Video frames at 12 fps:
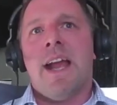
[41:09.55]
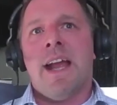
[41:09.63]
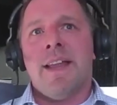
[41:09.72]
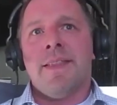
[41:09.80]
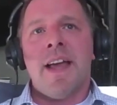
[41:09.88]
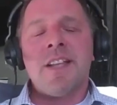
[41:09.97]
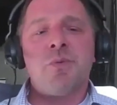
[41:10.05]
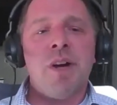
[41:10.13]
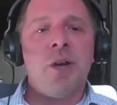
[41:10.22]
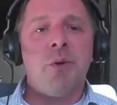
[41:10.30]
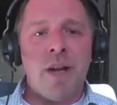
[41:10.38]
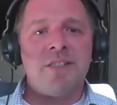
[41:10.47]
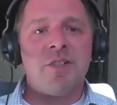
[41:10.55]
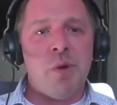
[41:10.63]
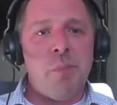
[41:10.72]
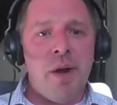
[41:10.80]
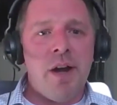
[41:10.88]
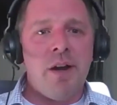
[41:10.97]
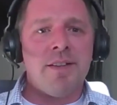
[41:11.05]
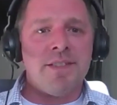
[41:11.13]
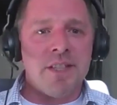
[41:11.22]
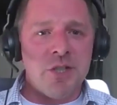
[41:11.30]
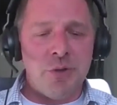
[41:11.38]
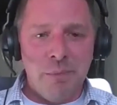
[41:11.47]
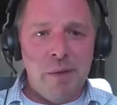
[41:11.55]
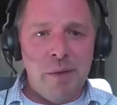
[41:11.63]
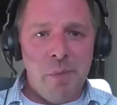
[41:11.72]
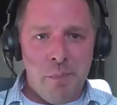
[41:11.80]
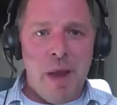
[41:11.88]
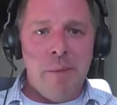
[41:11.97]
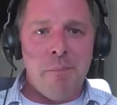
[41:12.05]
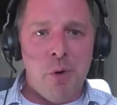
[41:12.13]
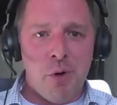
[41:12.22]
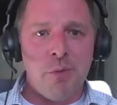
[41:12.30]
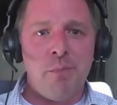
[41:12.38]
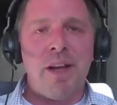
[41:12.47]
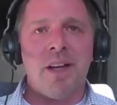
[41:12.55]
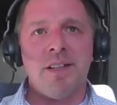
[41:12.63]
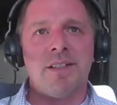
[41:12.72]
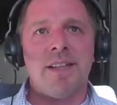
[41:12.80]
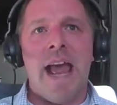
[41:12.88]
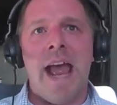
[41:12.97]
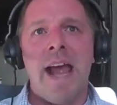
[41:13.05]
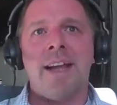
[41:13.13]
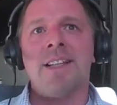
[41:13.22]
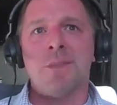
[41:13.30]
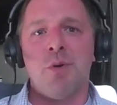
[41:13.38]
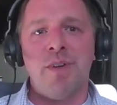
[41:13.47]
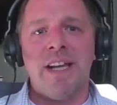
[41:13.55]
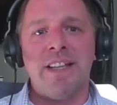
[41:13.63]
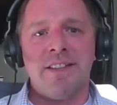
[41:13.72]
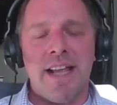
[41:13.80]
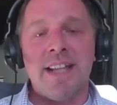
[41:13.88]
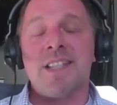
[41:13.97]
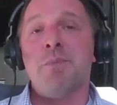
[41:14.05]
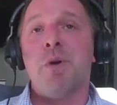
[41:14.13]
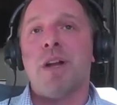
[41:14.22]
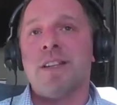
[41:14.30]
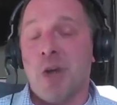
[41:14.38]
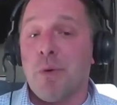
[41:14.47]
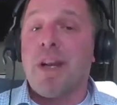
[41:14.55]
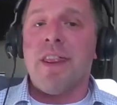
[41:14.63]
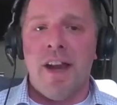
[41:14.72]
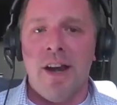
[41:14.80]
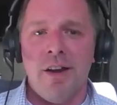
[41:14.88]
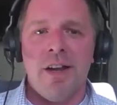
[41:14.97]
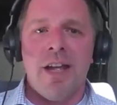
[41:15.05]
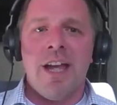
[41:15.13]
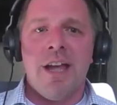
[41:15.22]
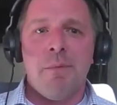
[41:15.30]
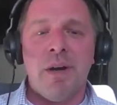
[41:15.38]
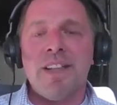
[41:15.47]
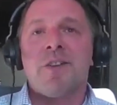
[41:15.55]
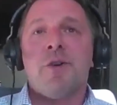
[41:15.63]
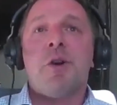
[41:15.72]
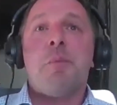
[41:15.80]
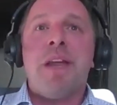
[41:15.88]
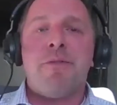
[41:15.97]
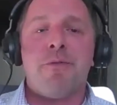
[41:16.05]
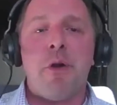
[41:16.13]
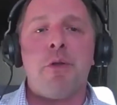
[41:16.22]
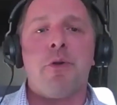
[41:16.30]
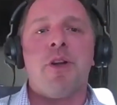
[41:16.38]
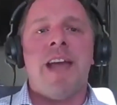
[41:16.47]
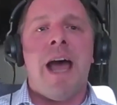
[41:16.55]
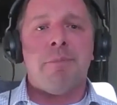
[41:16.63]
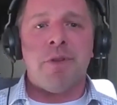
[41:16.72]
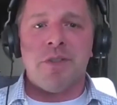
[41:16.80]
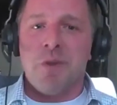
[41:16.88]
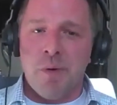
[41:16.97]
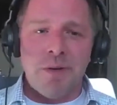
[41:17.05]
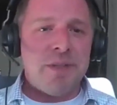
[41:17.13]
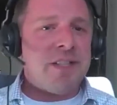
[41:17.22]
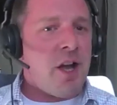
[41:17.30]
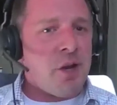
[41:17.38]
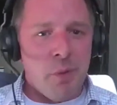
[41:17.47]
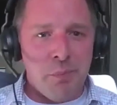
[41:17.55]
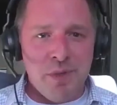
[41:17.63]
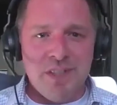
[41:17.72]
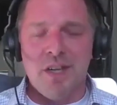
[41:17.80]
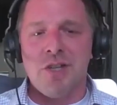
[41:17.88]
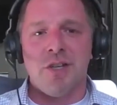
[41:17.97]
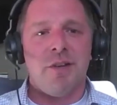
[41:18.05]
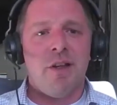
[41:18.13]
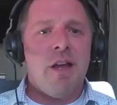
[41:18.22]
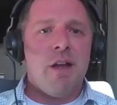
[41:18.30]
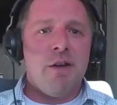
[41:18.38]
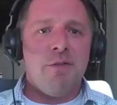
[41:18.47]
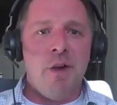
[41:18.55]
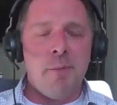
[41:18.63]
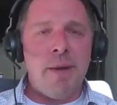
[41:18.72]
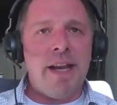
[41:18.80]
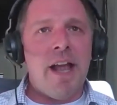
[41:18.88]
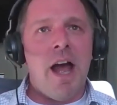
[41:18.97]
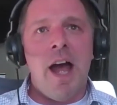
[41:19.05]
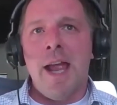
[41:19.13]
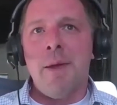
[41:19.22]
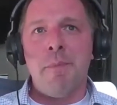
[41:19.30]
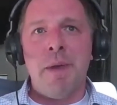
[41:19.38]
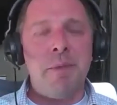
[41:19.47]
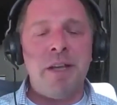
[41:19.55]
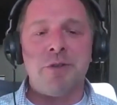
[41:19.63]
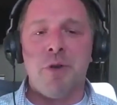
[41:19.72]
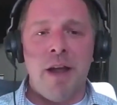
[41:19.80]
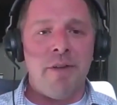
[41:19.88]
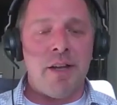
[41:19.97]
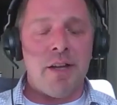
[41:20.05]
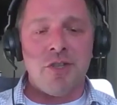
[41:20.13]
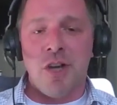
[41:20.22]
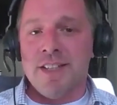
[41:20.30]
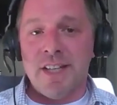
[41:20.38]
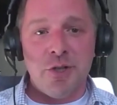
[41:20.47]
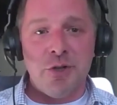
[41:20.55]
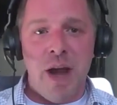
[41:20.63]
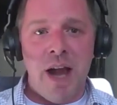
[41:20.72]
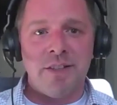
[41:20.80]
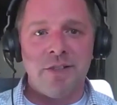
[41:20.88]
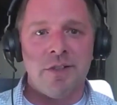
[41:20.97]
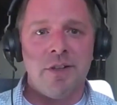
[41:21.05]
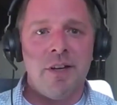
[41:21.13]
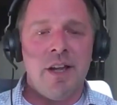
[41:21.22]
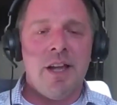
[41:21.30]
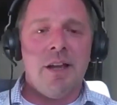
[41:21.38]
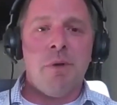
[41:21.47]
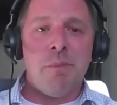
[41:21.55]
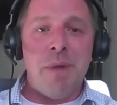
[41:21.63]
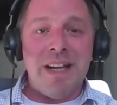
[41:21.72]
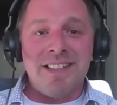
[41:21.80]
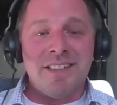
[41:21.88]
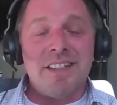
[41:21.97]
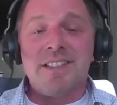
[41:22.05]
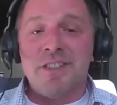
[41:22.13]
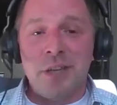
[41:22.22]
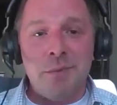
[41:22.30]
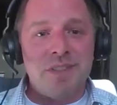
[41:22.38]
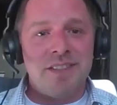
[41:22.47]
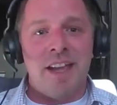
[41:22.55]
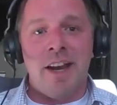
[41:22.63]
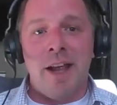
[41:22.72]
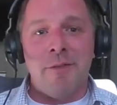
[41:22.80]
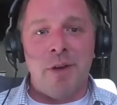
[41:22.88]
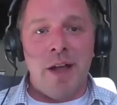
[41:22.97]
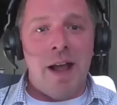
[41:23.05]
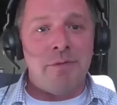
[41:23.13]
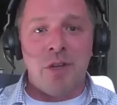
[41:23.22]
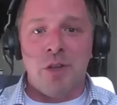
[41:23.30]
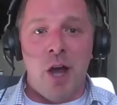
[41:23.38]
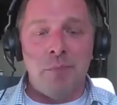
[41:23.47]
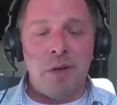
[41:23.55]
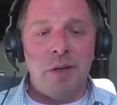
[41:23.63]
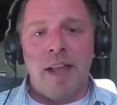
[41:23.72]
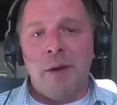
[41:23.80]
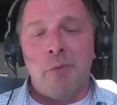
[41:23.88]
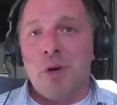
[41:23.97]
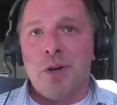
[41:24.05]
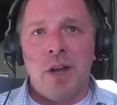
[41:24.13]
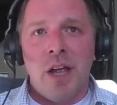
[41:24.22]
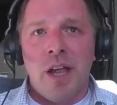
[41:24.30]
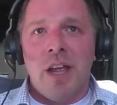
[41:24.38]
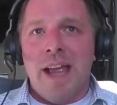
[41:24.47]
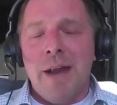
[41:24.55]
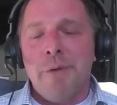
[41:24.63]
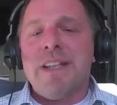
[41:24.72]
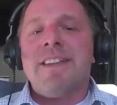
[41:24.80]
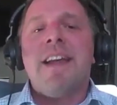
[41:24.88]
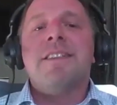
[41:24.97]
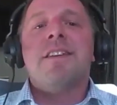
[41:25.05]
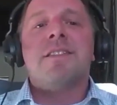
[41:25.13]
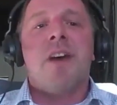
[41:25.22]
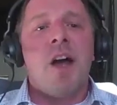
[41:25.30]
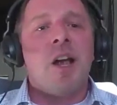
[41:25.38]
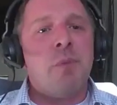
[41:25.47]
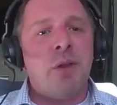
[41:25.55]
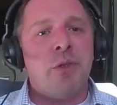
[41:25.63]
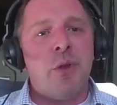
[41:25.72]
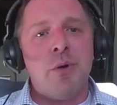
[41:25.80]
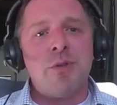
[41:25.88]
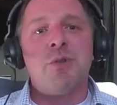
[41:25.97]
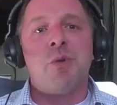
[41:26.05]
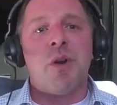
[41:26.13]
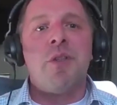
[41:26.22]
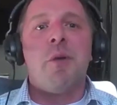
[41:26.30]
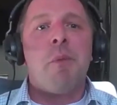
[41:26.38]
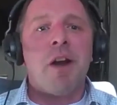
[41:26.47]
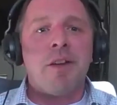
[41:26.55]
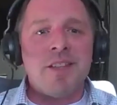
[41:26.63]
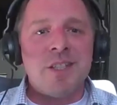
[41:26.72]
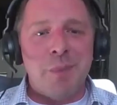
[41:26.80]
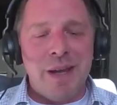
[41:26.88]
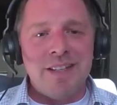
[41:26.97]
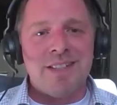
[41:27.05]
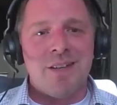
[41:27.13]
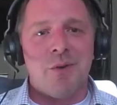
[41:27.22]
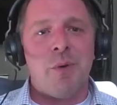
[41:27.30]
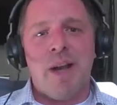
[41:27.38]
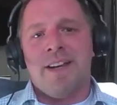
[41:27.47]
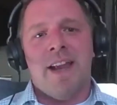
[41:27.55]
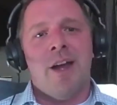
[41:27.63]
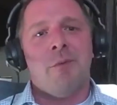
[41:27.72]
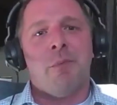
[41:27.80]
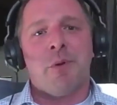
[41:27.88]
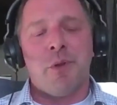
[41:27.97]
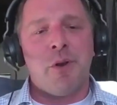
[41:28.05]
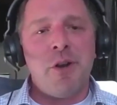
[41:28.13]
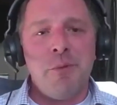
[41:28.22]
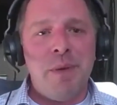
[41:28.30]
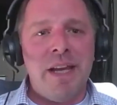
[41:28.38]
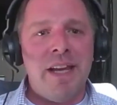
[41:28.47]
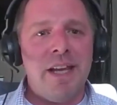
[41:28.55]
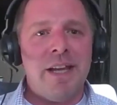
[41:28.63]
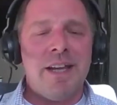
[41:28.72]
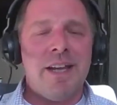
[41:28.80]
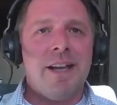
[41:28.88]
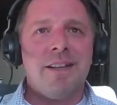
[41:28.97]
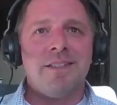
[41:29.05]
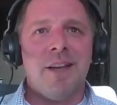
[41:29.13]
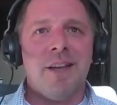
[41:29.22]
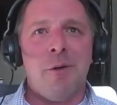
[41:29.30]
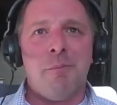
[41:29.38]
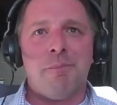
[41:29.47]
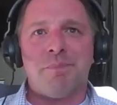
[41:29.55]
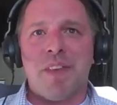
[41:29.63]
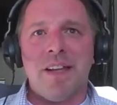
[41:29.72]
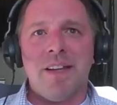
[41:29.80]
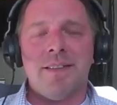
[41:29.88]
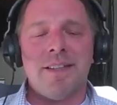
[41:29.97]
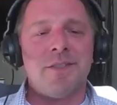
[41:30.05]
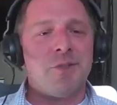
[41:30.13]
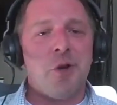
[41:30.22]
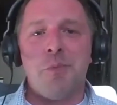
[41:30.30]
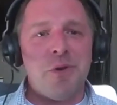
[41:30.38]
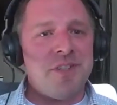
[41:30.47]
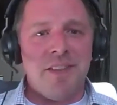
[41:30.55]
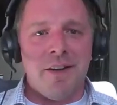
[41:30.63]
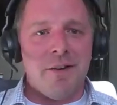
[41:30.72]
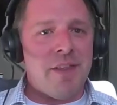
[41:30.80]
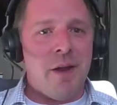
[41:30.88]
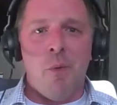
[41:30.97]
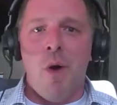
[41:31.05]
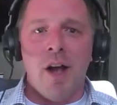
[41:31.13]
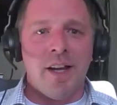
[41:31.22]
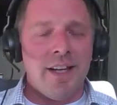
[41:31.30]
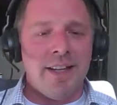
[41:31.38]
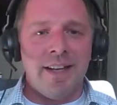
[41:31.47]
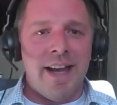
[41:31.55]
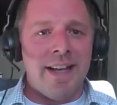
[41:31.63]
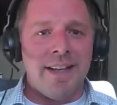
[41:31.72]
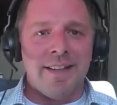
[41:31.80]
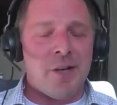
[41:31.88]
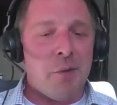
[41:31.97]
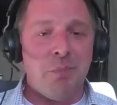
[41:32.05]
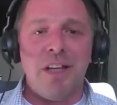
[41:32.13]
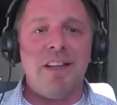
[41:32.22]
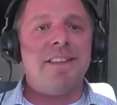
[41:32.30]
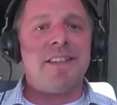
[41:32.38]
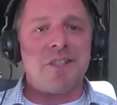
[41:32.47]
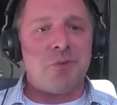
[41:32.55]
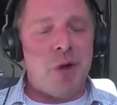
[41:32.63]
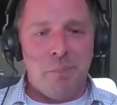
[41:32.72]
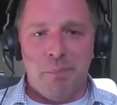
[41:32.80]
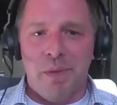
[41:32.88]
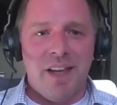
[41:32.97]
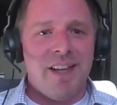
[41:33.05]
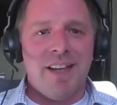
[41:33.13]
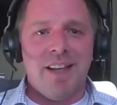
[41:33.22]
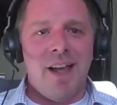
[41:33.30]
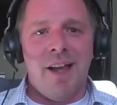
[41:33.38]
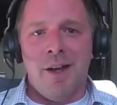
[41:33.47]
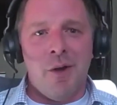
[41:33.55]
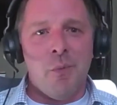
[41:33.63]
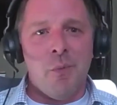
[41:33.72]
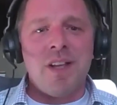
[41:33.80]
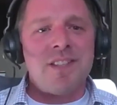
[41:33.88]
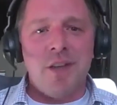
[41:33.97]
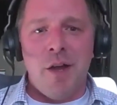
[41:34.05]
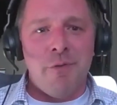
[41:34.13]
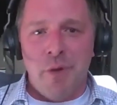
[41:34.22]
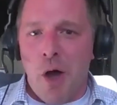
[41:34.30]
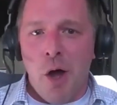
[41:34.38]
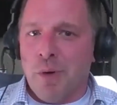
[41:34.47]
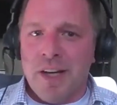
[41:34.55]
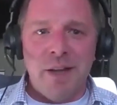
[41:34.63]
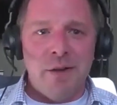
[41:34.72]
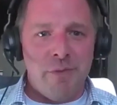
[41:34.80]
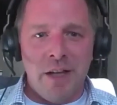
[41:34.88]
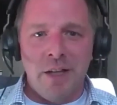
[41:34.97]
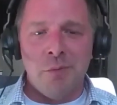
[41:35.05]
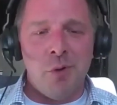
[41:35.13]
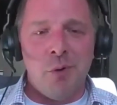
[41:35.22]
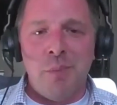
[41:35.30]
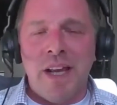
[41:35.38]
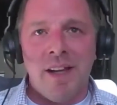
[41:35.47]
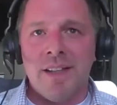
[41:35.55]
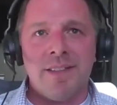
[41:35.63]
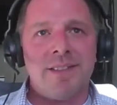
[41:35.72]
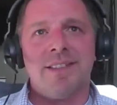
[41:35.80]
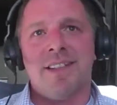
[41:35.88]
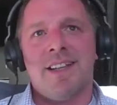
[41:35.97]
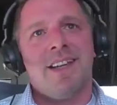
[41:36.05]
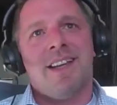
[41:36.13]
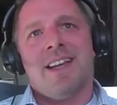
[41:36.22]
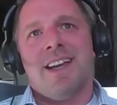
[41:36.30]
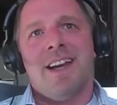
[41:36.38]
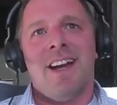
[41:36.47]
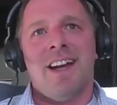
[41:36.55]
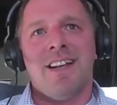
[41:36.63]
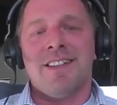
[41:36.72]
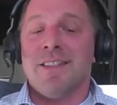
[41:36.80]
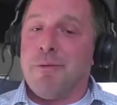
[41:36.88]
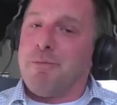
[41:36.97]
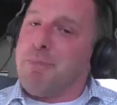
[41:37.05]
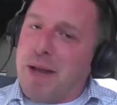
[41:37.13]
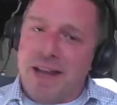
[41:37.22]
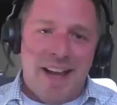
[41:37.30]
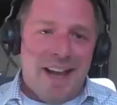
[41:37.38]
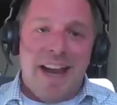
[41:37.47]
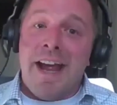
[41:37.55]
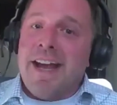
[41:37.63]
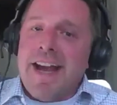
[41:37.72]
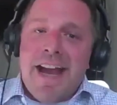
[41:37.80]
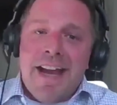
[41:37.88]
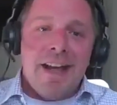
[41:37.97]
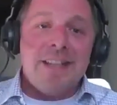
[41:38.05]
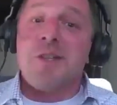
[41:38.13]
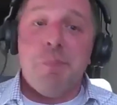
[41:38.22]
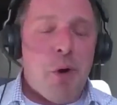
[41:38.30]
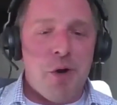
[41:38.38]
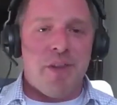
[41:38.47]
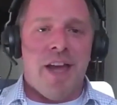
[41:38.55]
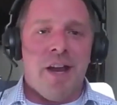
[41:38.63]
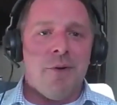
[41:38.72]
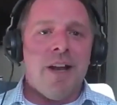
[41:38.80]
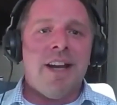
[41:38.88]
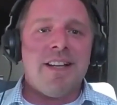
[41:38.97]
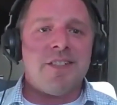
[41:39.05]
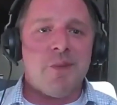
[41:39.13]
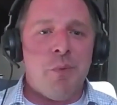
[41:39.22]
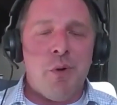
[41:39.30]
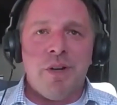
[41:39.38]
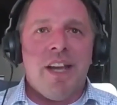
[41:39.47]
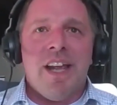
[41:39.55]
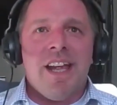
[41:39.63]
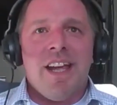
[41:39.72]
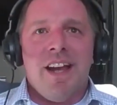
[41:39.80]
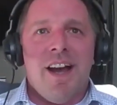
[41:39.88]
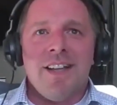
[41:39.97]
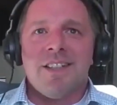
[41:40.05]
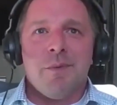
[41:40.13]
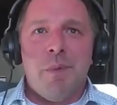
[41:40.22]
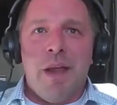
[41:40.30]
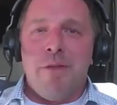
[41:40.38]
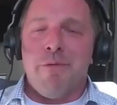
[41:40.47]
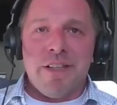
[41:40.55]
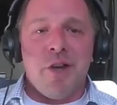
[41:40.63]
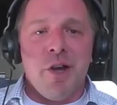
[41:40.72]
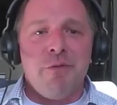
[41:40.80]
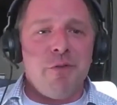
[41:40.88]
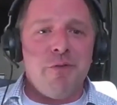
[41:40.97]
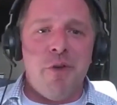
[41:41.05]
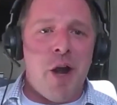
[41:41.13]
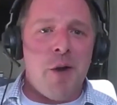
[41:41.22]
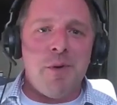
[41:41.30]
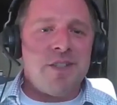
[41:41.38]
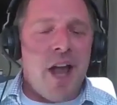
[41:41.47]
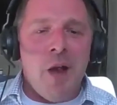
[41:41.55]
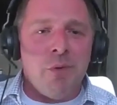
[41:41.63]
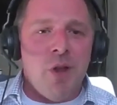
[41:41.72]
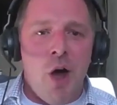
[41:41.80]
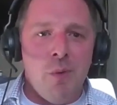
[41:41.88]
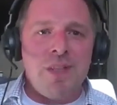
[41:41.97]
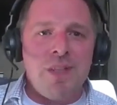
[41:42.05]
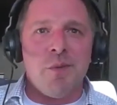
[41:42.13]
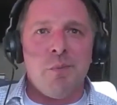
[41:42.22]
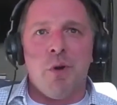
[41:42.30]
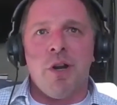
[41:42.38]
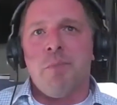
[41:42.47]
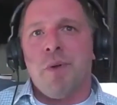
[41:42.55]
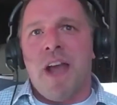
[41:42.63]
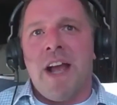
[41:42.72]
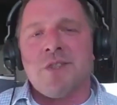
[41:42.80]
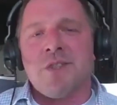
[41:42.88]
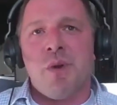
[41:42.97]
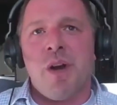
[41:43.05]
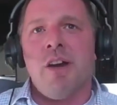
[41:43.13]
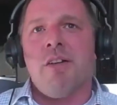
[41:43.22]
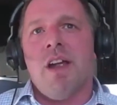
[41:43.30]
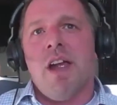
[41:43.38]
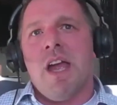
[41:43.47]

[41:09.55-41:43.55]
And that's why right to repair is extremely important, because ag is moving into, it's already there, but it's going to be further adapted. So when we talk about precision farming, I may be driving a John Deere tractor, but my systems that I've adopted, and we tend to talk about those who are in the market space right now, but there can be some disturbers in there that walk in and completely disrupt what's already available, because I support that, right? If it's good for farmers, I will always support it. But that's where